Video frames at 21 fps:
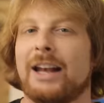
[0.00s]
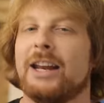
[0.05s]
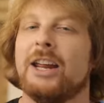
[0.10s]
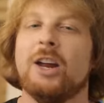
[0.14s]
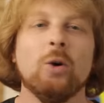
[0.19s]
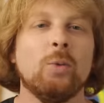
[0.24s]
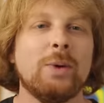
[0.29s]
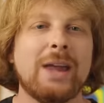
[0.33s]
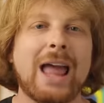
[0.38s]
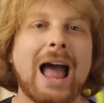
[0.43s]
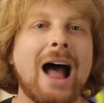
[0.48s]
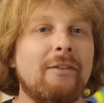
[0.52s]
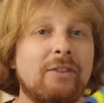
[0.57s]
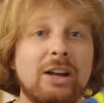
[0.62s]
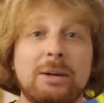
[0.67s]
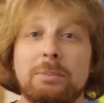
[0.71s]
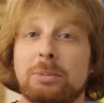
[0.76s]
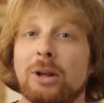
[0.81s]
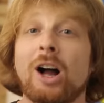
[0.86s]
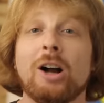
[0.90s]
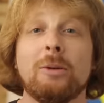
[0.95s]
And here we have
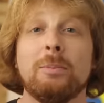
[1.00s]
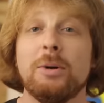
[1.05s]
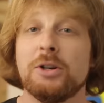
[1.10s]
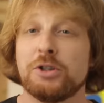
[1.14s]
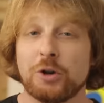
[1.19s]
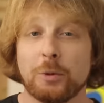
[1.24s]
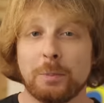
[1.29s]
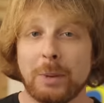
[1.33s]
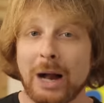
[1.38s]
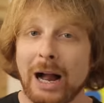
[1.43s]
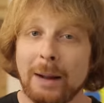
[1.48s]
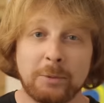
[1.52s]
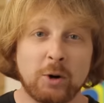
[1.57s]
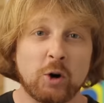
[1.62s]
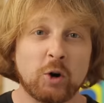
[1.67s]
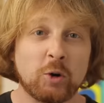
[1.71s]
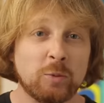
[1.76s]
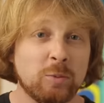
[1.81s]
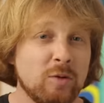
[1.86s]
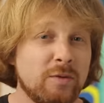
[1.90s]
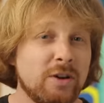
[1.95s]
a blockbuster
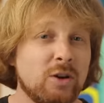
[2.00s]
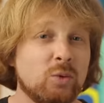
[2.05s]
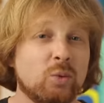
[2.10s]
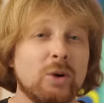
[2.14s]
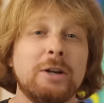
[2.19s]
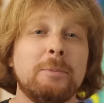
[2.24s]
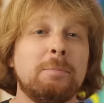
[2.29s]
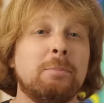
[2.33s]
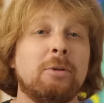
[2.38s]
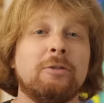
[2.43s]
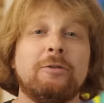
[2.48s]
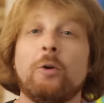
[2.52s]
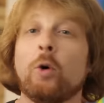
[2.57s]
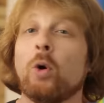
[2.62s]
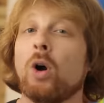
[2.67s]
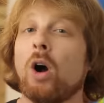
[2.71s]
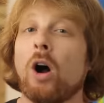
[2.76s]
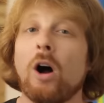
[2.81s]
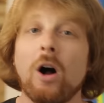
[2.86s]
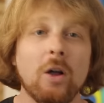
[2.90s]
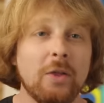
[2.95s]
popcorn movie written
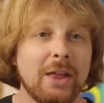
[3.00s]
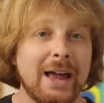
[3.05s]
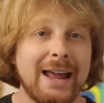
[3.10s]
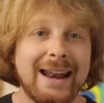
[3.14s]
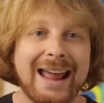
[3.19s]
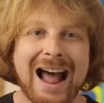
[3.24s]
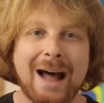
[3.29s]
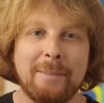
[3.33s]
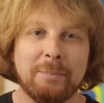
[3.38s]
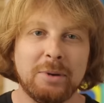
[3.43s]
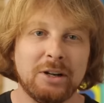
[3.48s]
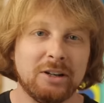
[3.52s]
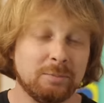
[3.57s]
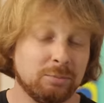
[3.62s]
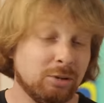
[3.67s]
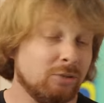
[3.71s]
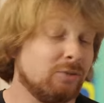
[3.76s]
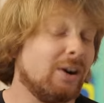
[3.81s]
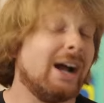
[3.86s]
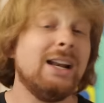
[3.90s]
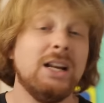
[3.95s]
before all that
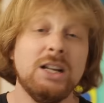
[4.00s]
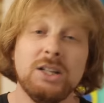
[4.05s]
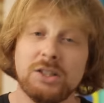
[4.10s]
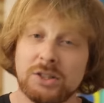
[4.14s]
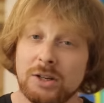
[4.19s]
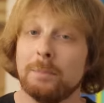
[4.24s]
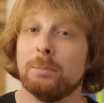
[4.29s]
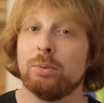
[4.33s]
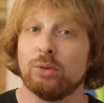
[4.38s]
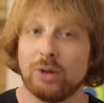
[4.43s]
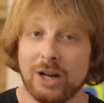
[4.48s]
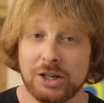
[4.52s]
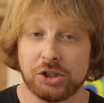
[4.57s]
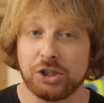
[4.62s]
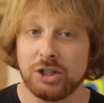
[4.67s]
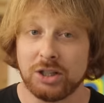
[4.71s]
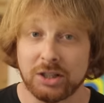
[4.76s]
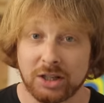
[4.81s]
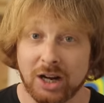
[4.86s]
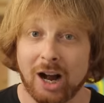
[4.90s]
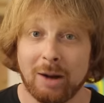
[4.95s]
happened, providing some prescient